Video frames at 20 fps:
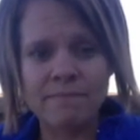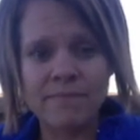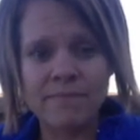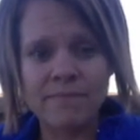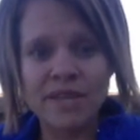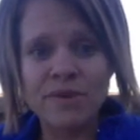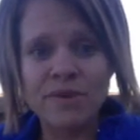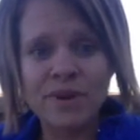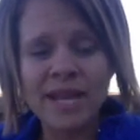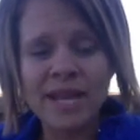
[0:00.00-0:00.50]

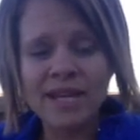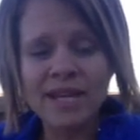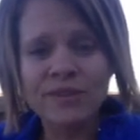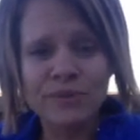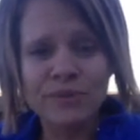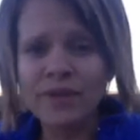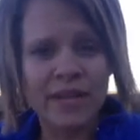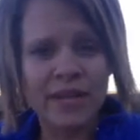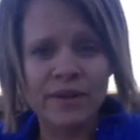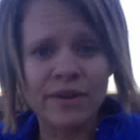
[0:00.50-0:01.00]
you can't
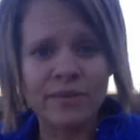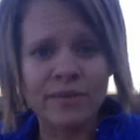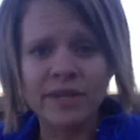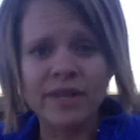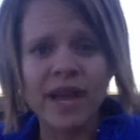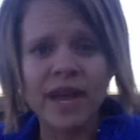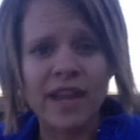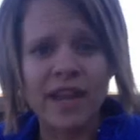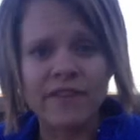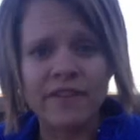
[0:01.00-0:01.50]
do that in real
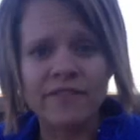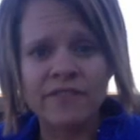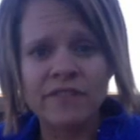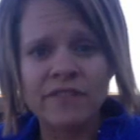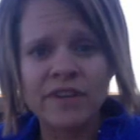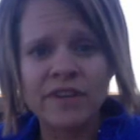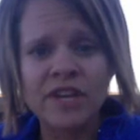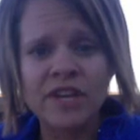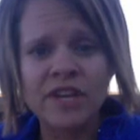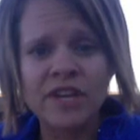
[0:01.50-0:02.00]
life.
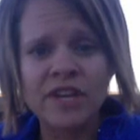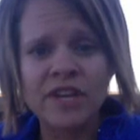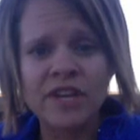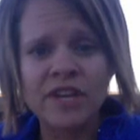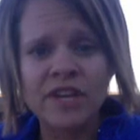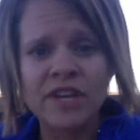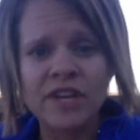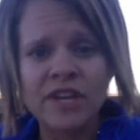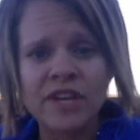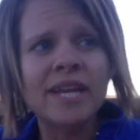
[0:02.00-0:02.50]

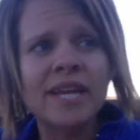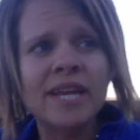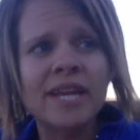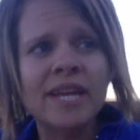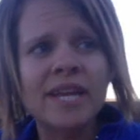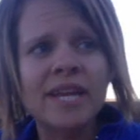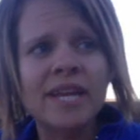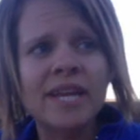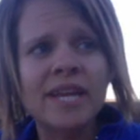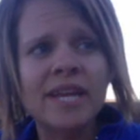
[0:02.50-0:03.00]
You
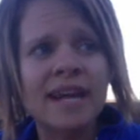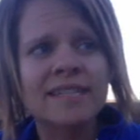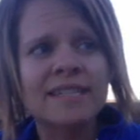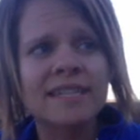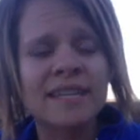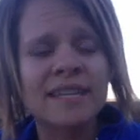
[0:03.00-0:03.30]
cannot